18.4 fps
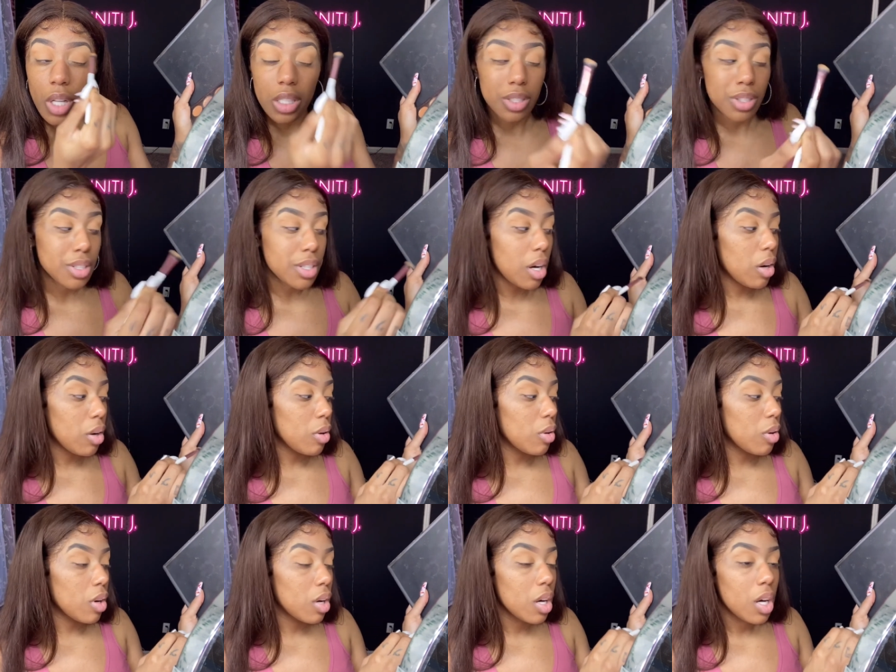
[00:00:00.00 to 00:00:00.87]

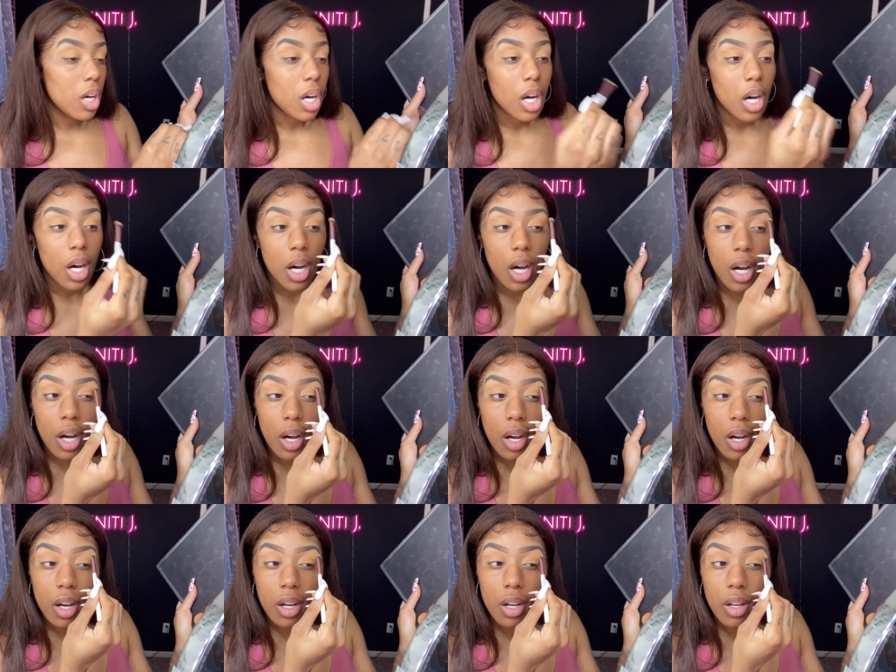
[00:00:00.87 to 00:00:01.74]
So,
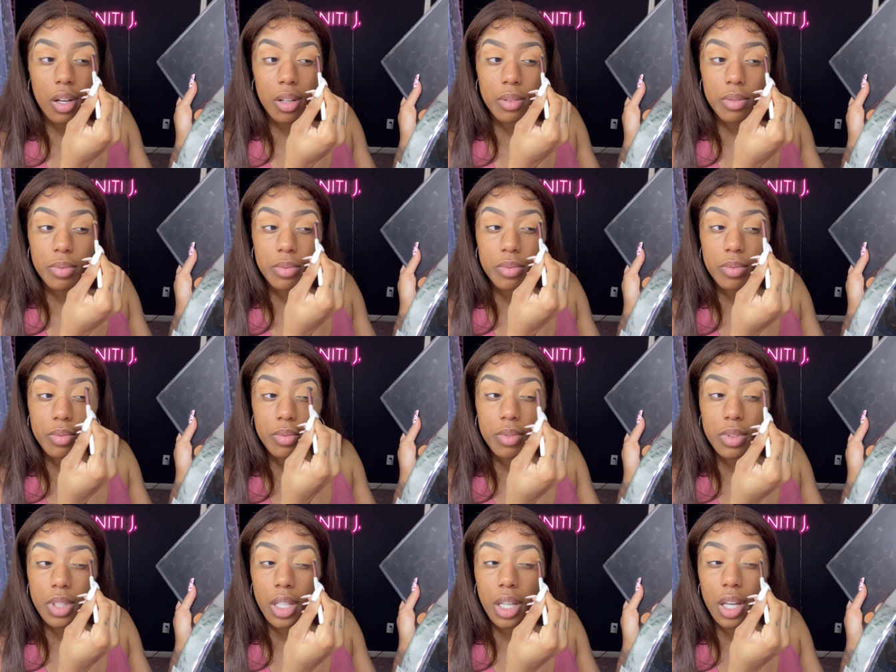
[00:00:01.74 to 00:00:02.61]
um,
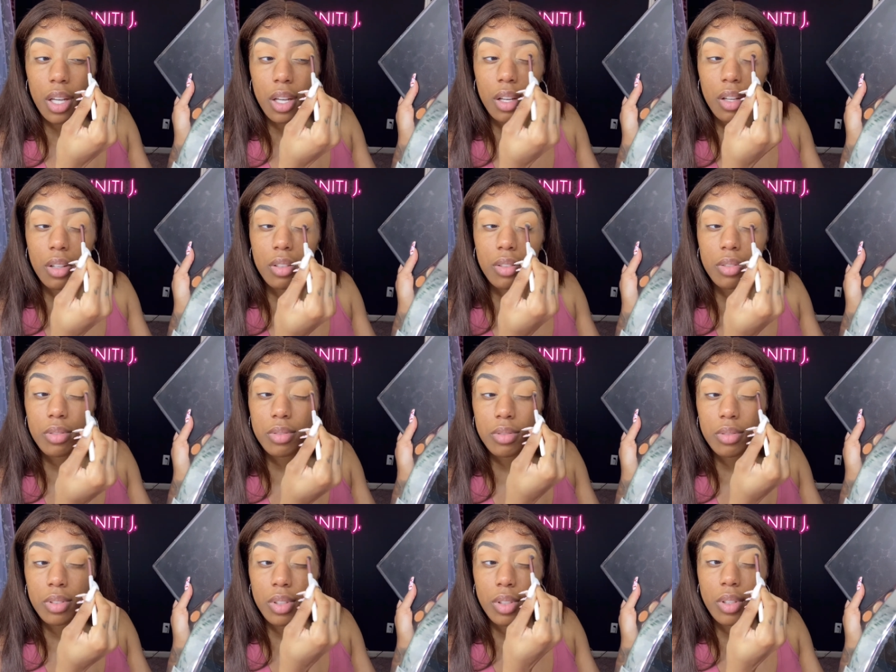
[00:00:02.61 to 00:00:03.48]
yeah,
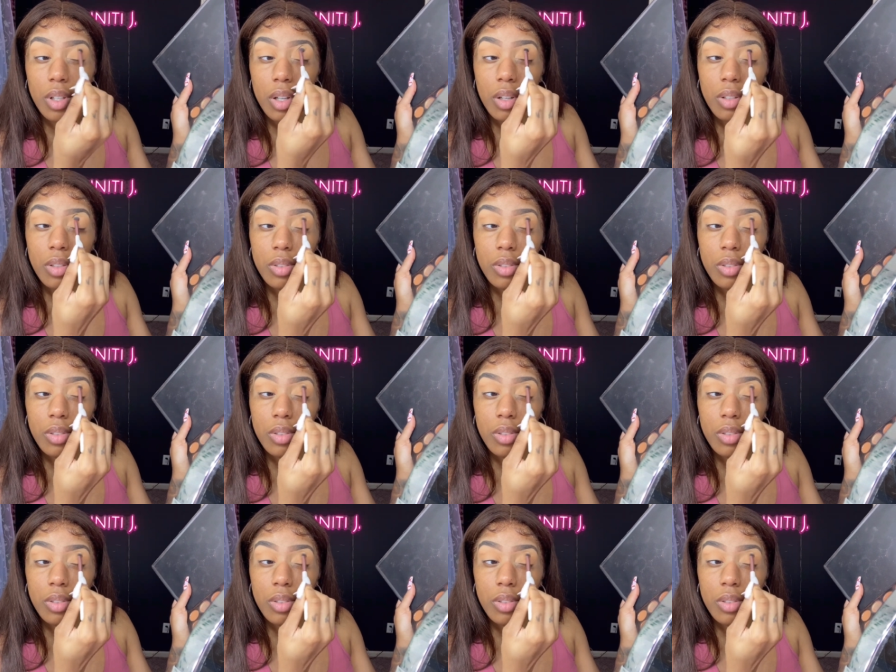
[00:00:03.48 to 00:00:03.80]
you know.